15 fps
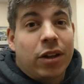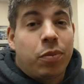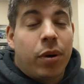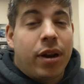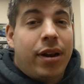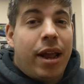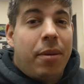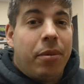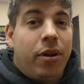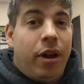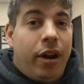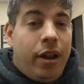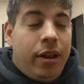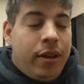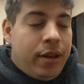that's pretty damn
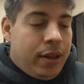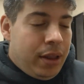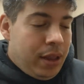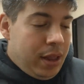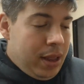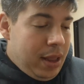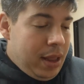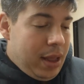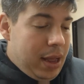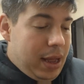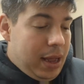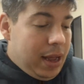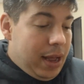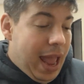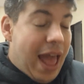good.
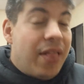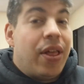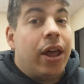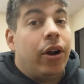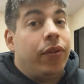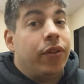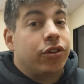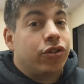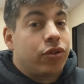Uh, and then on